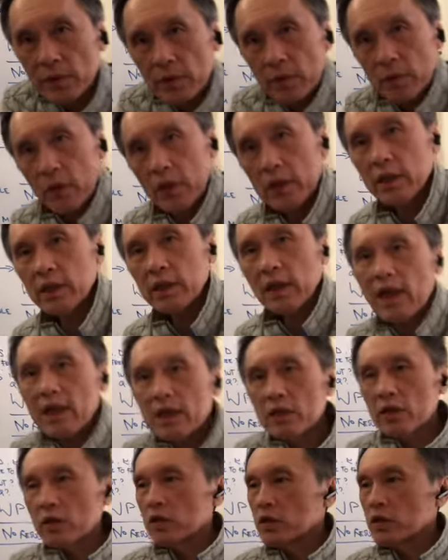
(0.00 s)
Well, just
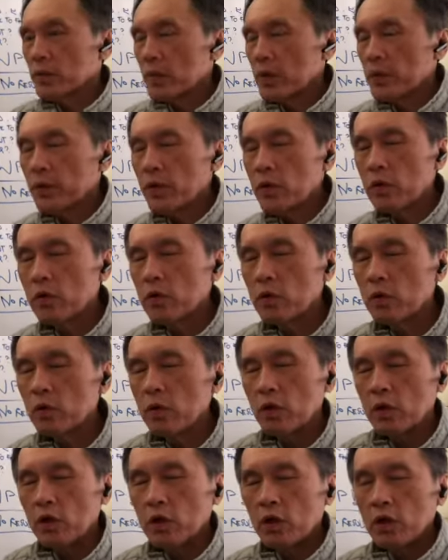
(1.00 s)
ask those people who
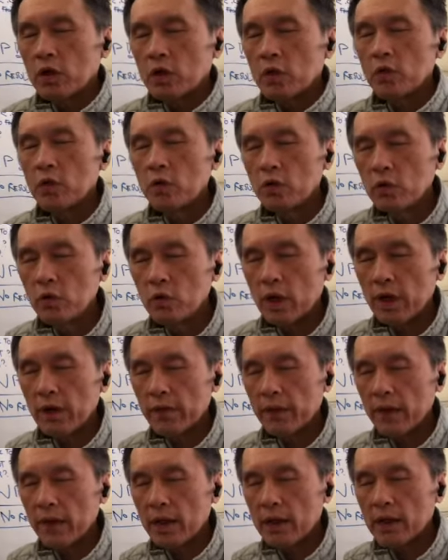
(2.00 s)

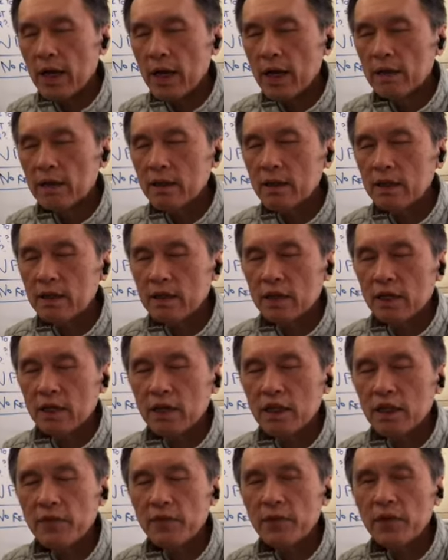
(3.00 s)
have done this
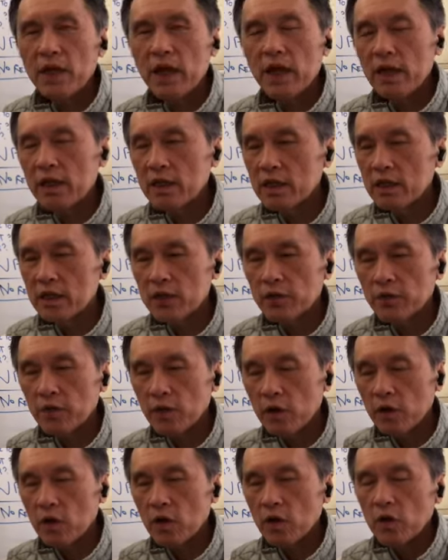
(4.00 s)
lifting anus
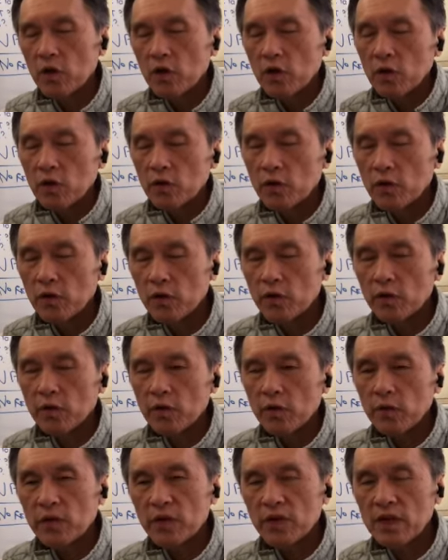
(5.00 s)
for
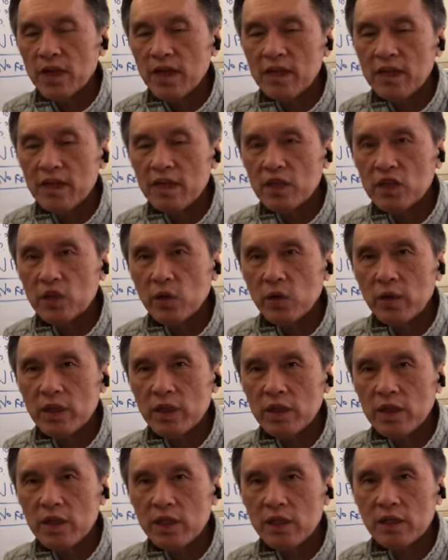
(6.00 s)
10 years,
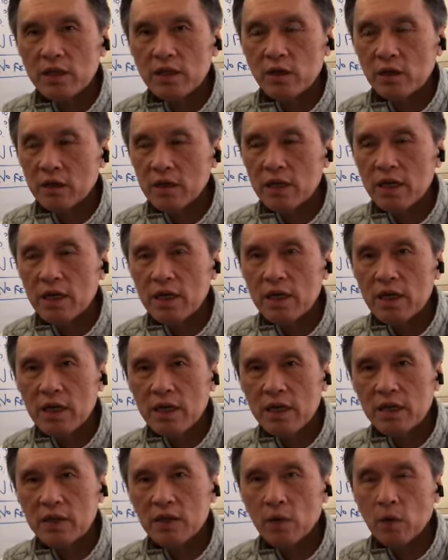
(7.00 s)
20 years, or 30
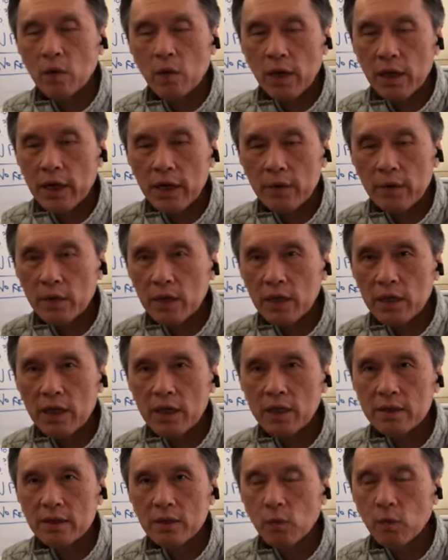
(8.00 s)
years, or whatever
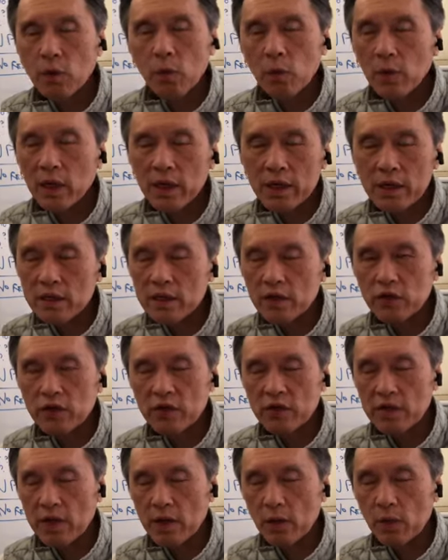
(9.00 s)
years. What is the
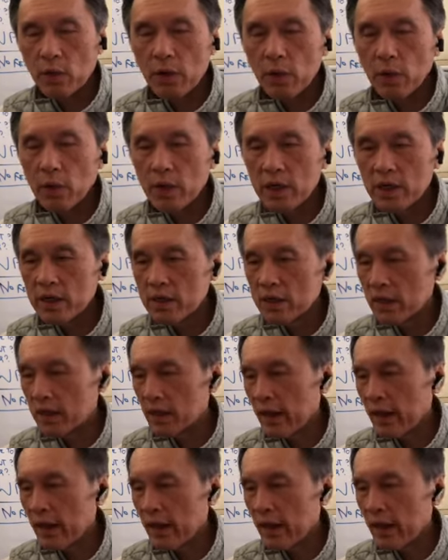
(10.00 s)
result? What is it?